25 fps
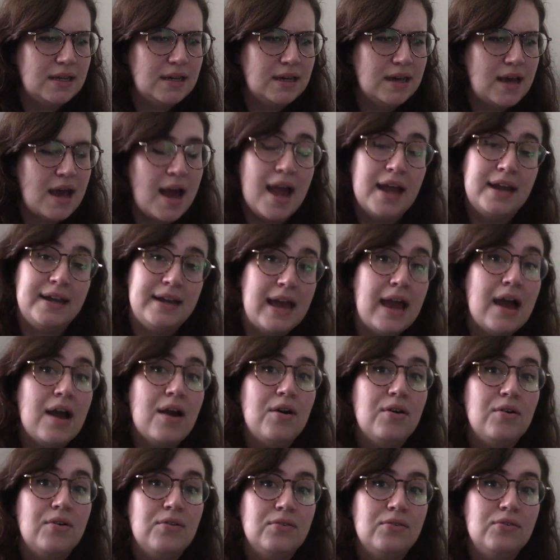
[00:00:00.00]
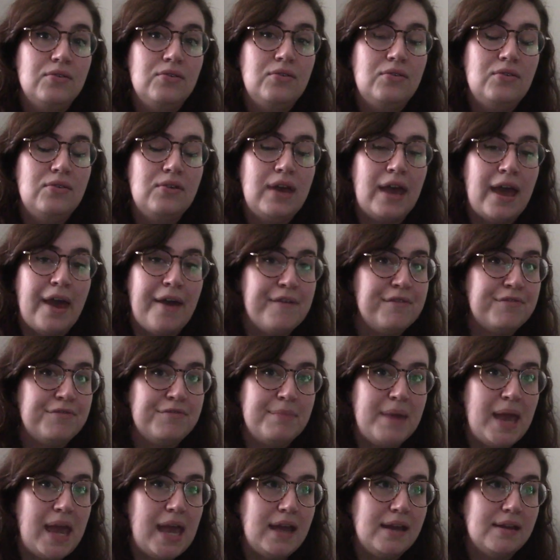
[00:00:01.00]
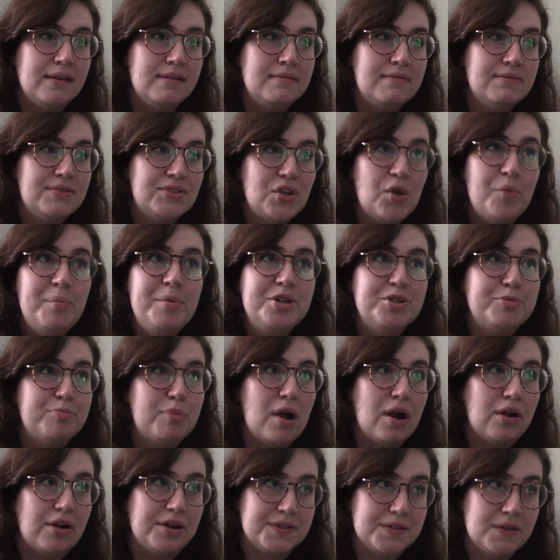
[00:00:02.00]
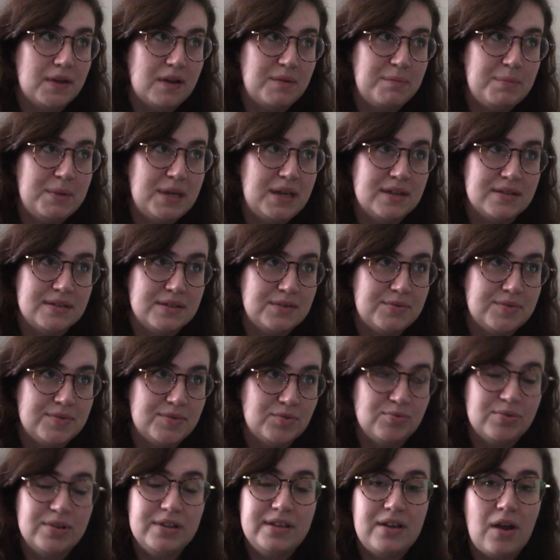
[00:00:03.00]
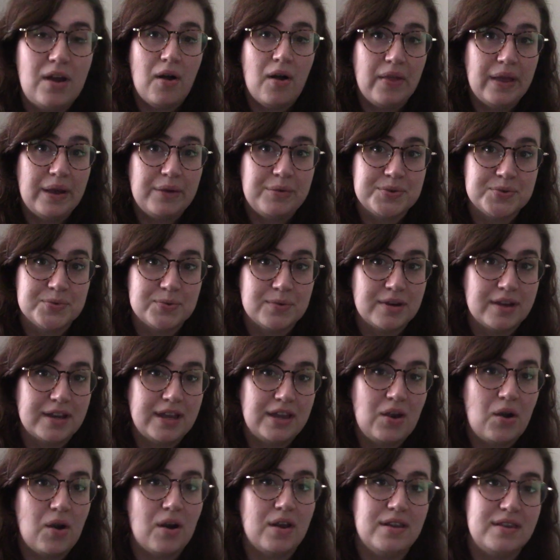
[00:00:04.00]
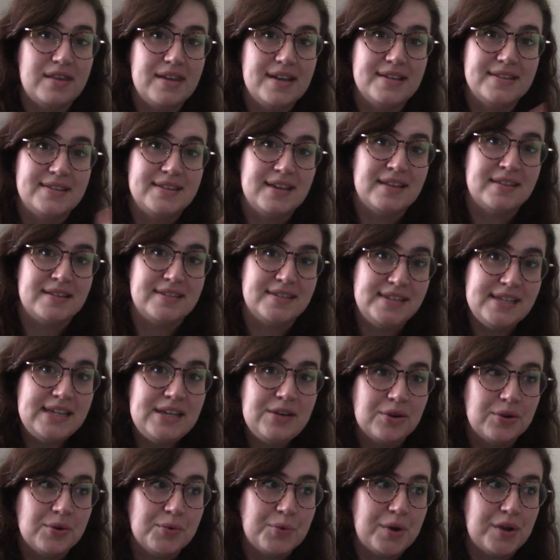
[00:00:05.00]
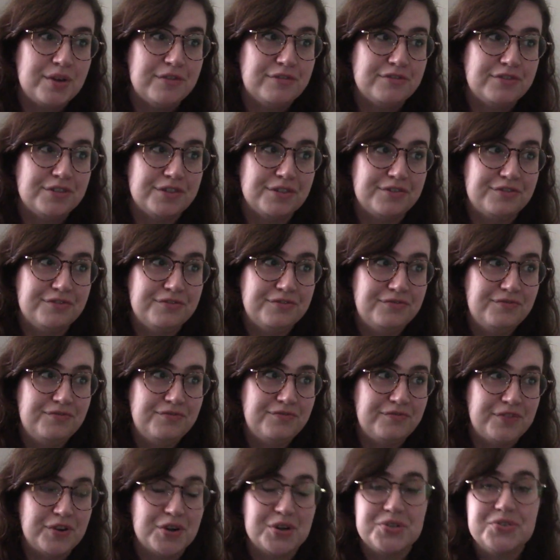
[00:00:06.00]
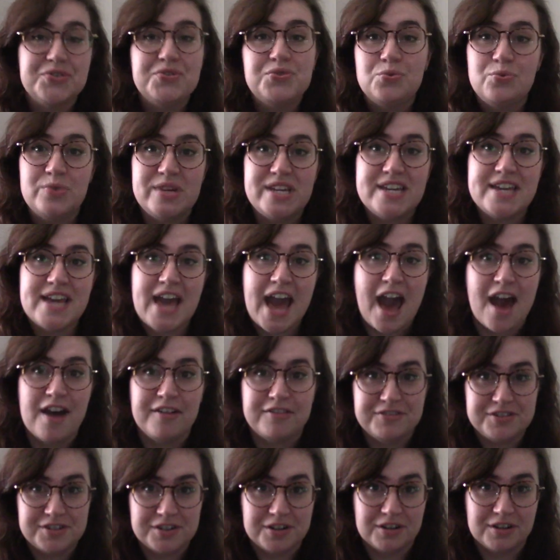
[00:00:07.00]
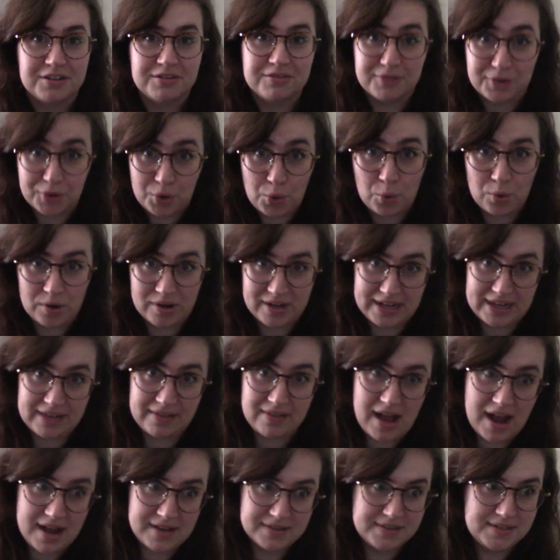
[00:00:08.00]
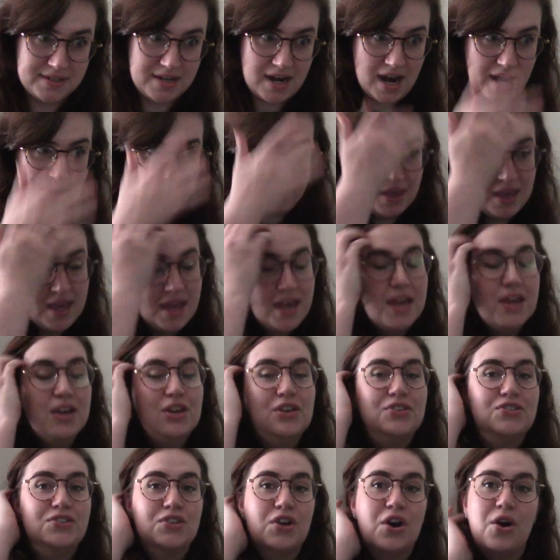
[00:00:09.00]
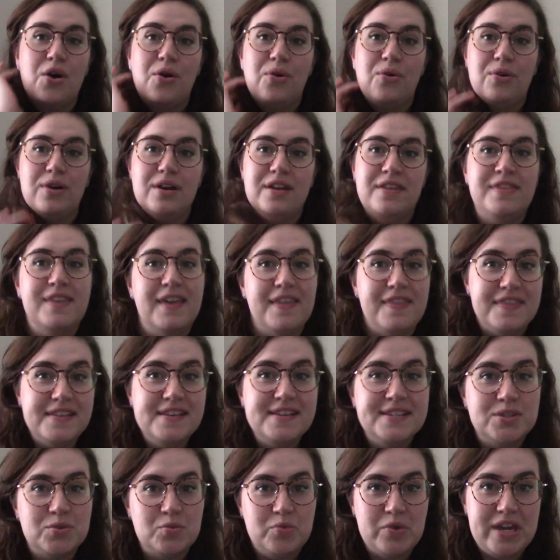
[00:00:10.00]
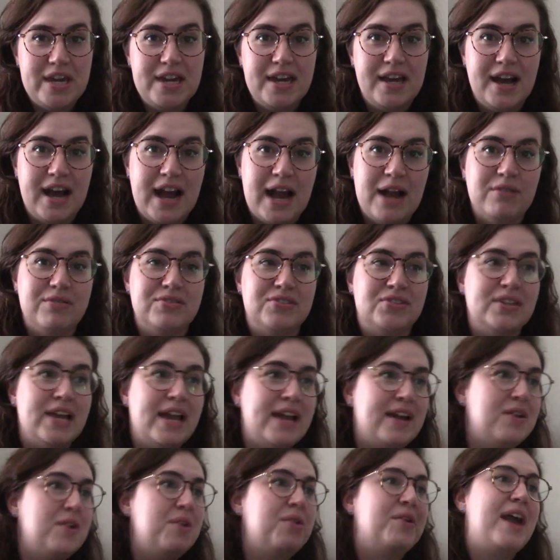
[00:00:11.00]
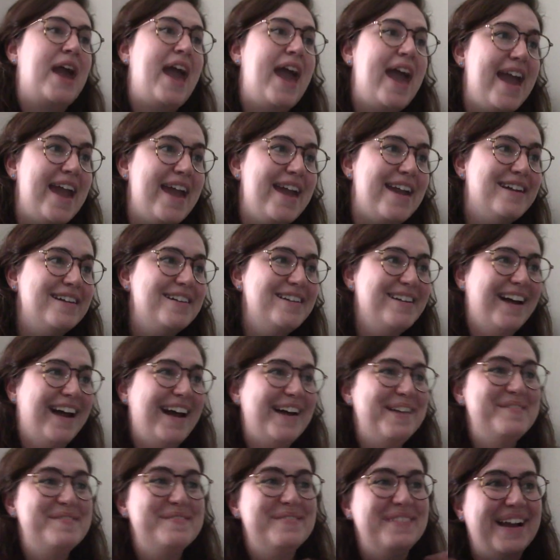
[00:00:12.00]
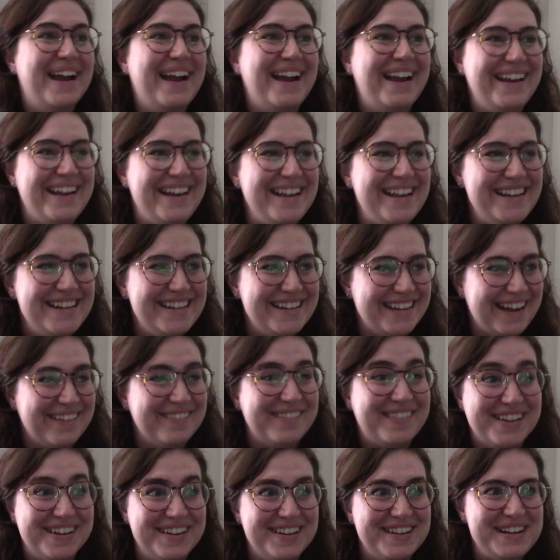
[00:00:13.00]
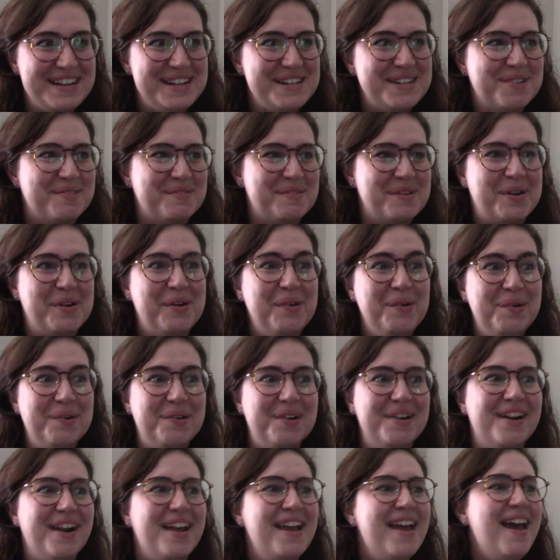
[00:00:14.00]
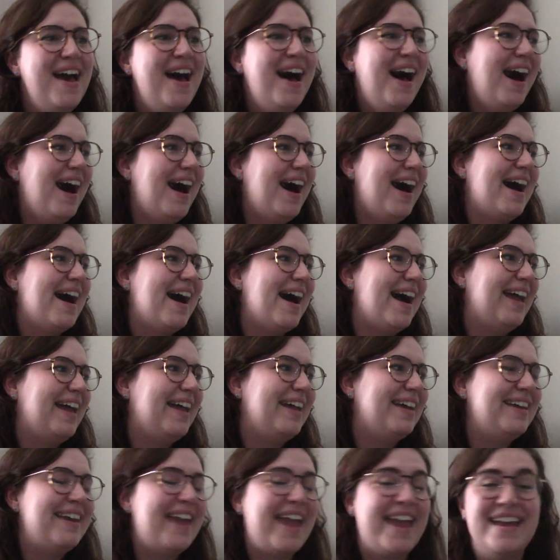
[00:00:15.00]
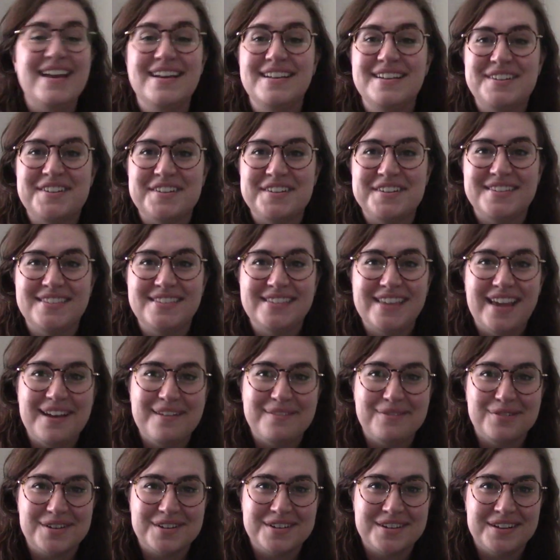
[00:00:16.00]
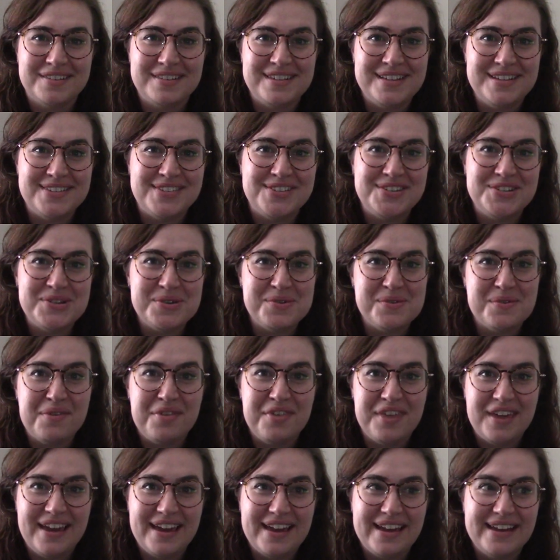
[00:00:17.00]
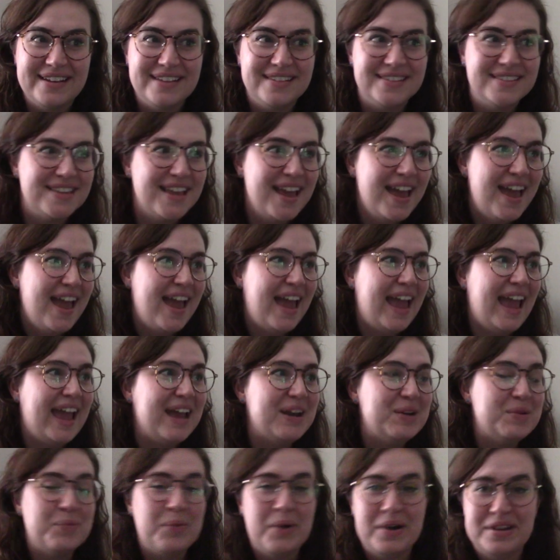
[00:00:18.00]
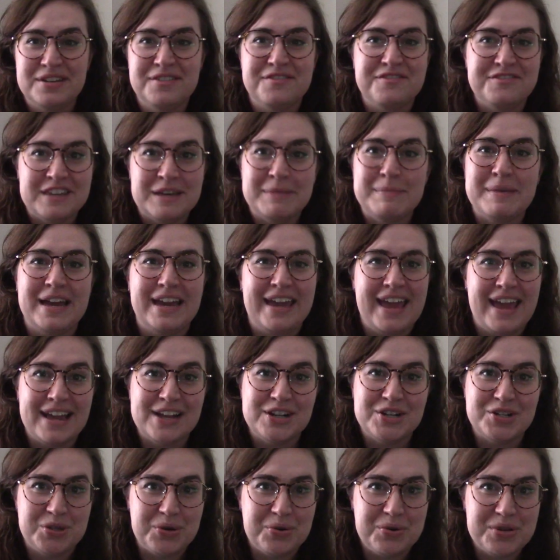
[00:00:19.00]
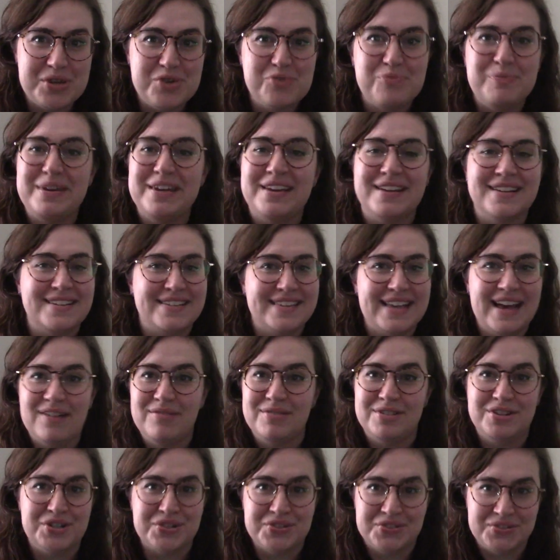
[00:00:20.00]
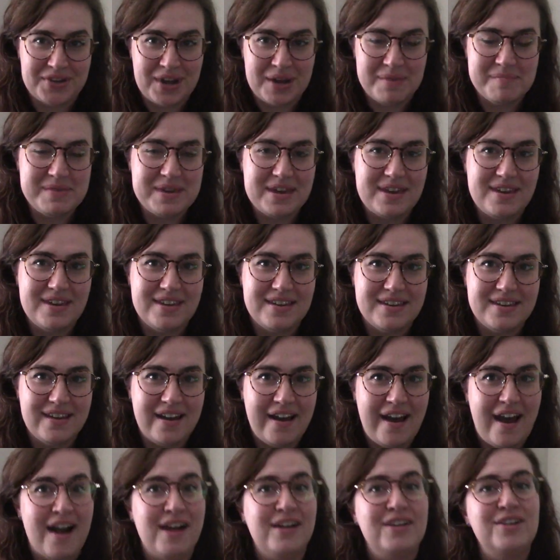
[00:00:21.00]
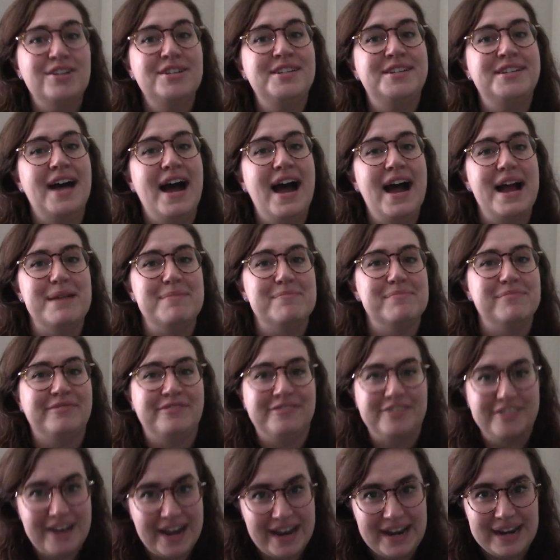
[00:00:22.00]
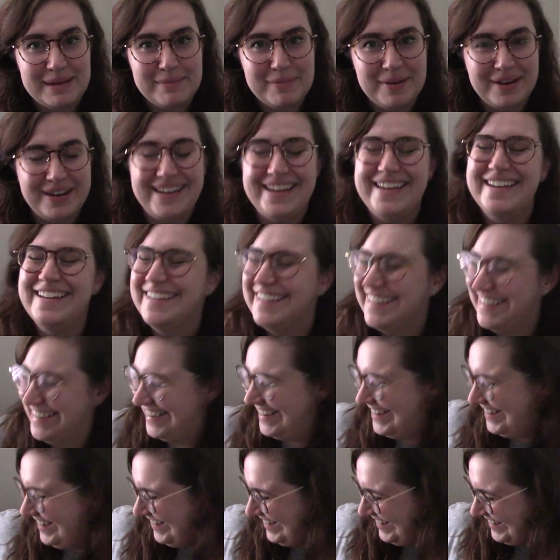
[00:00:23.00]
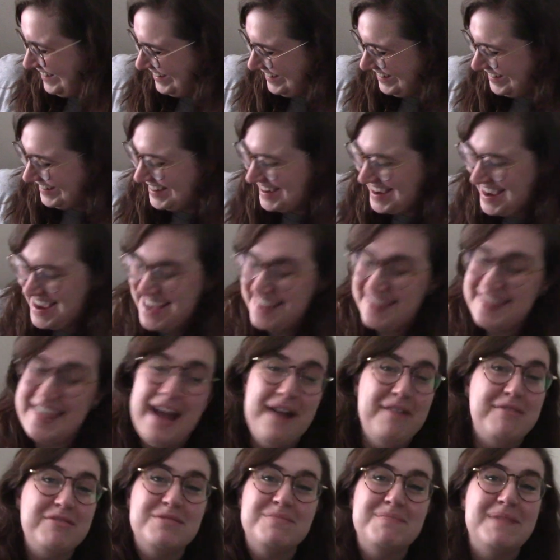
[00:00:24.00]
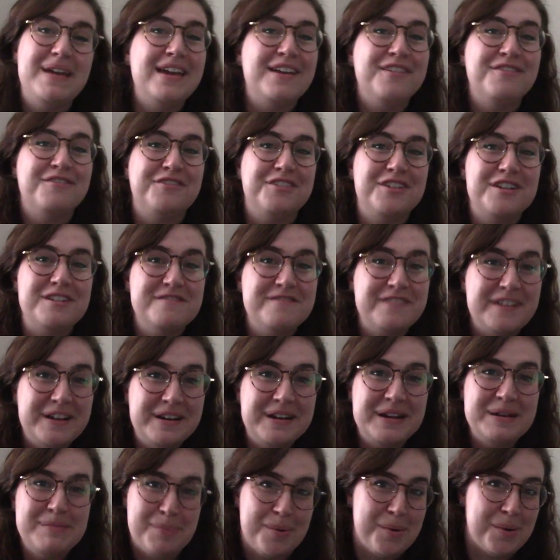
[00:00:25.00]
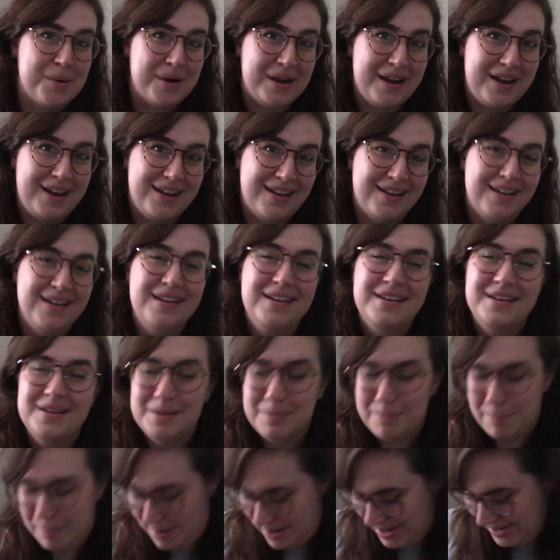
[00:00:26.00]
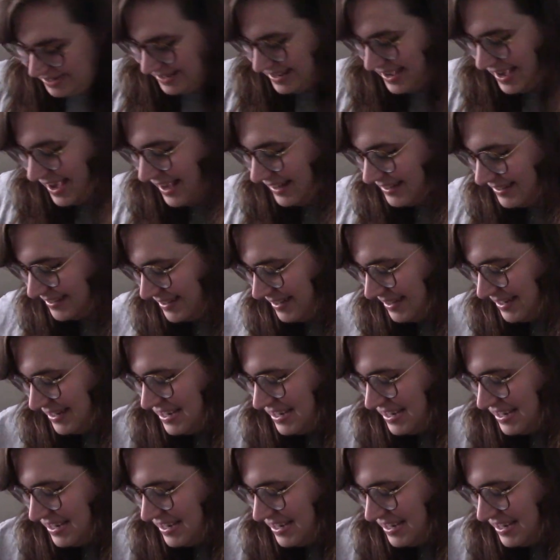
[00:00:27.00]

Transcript: I now have made so much progress on it because it was really I was working on, this and the secret one, for the first week after recording last time. So then this week I was like, okay, I'm gonna need to record. I can't just say I've worked on these two things and one of them I can't show you, because that would just not be a good time for anybody. That would make for a very boring podcast.